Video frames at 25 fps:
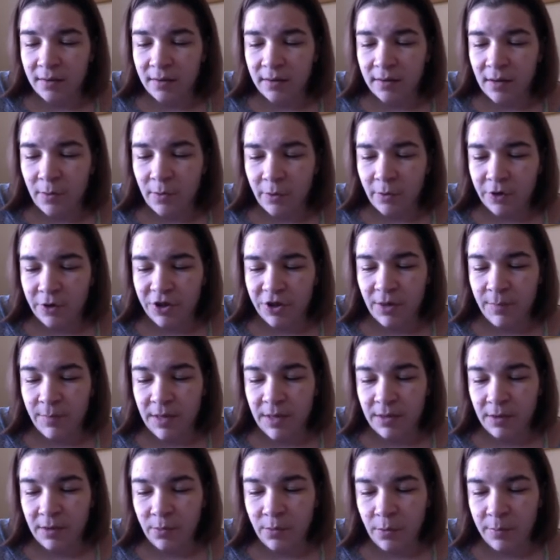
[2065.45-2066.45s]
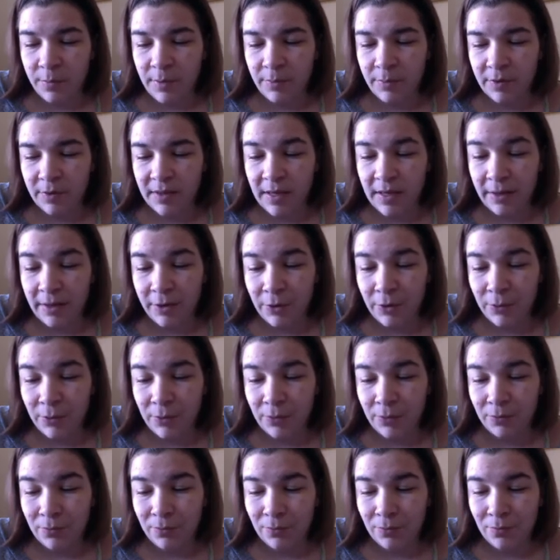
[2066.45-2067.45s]
workshop method where people tell you
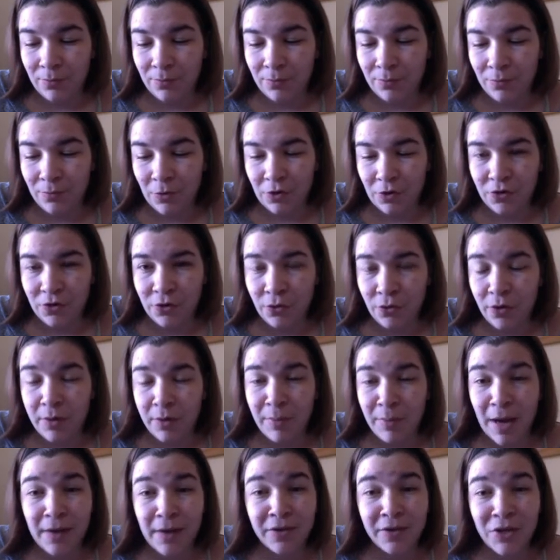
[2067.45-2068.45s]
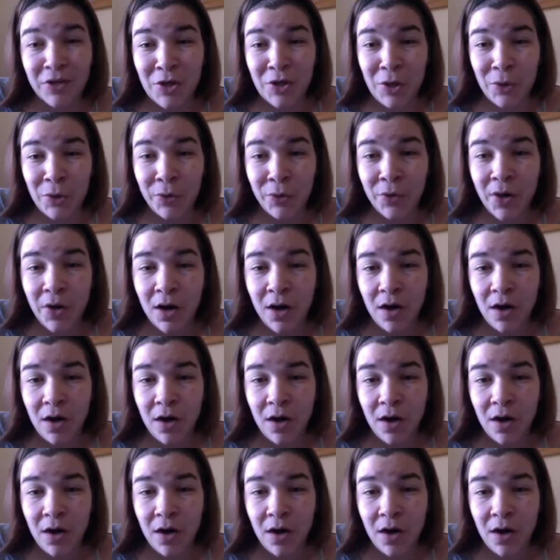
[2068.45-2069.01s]
your story back to you,